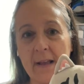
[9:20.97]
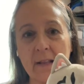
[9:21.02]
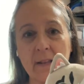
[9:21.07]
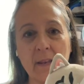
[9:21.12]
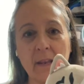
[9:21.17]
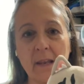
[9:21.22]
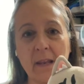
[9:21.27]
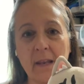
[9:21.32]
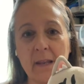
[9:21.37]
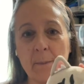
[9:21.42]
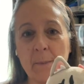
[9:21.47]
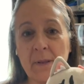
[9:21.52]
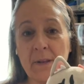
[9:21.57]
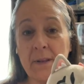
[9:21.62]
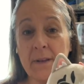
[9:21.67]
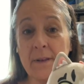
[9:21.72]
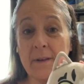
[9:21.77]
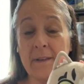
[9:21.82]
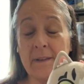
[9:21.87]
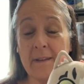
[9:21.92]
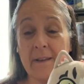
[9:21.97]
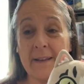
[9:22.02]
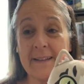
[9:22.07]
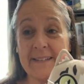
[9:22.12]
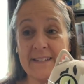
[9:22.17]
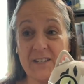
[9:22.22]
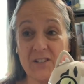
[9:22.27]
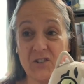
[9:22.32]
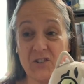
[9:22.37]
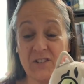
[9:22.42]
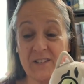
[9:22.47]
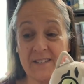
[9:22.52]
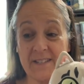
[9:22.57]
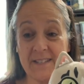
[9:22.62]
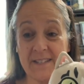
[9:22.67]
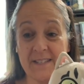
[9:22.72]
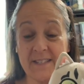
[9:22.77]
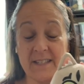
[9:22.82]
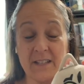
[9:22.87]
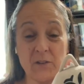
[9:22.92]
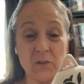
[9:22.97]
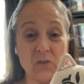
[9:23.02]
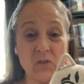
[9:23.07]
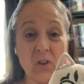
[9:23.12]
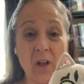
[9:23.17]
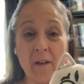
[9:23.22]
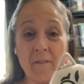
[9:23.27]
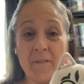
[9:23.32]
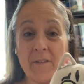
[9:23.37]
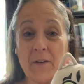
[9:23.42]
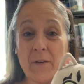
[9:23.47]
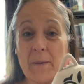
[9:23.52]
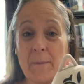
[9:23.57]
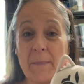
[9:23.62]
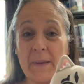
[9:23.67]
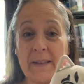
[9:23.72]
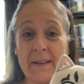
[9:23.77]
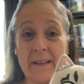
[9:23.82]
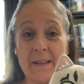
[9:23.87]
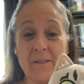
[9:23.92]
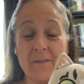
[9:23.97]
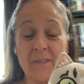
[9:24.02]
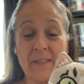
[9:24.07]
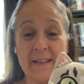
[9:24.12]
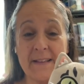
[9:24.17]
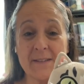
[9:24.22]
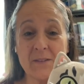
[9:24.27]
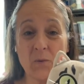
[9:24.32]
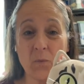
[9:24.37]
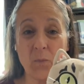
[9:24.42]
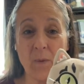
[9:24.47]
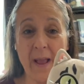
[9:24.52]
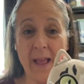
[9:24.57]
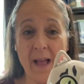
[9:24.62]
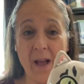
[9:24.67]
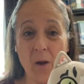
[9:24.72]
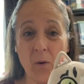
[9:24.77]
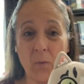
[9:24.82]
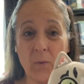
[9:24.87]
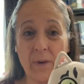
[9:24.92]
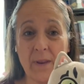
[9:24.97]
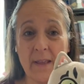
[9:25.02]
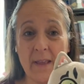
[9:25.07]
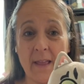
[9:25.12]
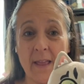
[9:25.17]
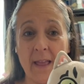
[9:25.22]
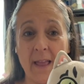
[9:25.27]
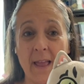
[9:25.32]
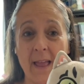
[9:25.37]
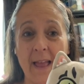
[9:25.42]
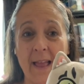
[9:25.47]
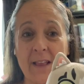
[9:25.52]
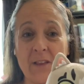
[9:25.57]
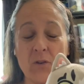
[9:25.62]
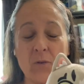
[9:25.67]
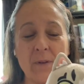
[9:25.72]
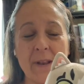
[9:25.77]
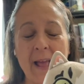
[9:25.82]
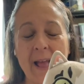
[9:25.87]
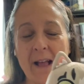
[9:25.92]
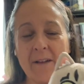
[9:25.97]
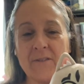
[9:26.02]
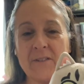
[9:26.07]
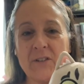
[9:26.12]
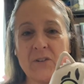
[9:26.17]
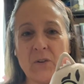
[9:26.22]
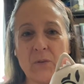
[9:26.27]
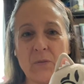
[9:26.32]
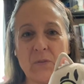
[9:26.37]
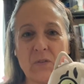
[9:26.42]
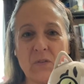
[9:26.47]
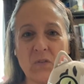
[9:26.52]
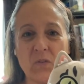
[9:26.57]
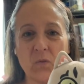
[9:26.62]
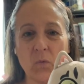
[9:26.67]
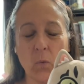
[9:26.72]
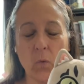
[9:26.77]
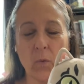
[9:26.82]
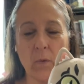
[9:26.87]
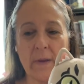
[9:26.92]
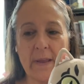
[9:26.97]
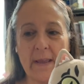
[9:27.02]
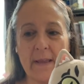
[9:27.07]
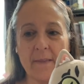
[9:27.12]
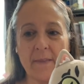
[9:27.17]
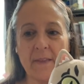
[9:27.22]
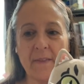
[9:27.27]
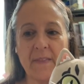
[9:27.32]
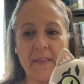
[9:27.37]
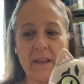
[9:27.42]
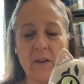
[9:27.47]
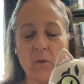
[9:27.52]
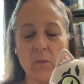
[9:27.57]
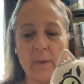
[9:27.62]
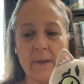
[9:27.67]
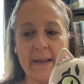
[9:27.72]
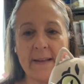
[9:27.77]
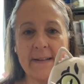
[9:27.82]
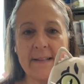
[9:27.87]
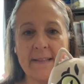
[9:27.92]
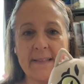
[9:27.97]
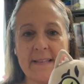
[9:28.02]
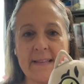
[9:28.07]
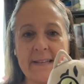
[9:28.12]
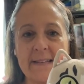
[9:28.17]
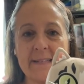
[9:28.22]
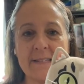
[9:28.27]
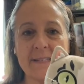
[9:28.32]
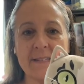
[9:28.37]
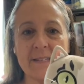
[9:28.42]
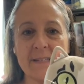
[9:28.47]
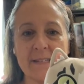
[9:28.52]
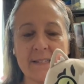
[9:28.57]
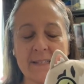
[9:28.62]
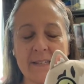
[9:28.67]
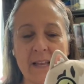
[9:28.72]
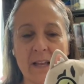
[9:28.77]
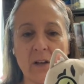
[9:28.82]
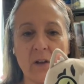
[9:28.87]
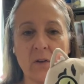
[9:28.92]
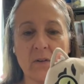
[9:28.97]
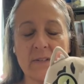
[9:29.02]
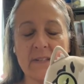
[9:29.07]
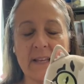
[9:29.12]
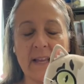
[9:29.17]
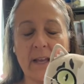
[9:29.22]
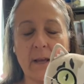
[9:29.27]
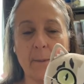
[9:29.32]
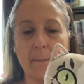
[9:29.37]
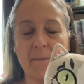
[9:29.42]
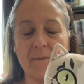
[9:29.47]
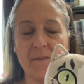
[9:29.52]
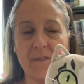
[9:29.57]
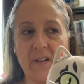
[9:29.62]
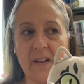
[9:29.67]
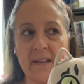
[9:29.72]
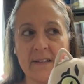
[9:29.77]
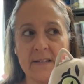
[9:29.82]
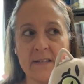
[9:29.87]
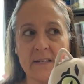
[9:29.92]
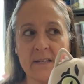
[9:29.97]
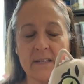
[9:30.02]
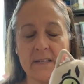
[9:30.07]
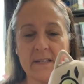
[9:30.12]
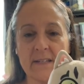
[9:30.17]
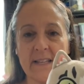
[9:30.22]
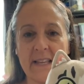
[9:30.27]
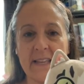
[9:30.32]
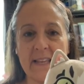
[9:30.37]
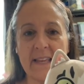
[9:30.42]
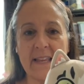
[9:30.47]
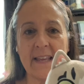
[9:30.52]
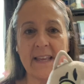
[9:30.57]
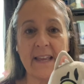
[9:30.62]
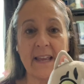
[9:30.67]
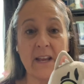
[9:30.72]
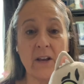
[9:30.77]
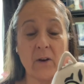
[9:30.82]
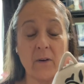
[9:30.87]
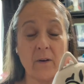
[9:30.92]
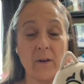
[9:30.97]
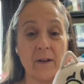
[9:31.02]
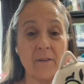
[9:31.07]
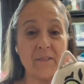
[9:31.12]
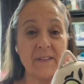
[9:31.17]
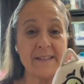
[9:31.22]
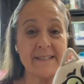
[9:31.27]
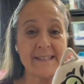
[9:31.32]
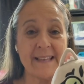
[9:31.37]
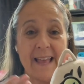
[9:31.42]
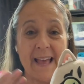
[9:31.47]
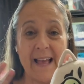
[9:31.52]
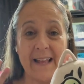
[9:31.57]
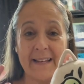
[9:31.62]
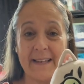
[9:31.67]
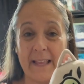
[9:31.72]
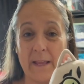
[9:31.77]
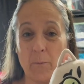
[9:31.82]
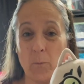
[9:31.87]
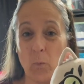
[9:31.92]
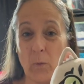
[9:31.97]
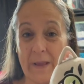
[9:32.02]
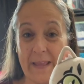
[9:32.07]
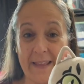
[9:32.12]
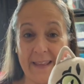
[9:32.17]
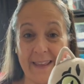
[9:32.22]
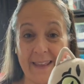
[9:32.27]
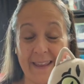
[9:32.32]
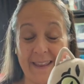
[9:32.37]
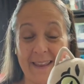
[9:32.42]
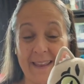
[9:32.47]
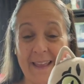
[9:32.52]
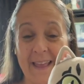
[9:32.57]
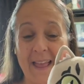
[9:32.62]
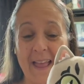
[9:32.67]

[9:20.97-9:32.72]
Limited editions. There's not very many of these around, and you'd have to know the story that they created these to sell to help fund taking care of this cat named Winky.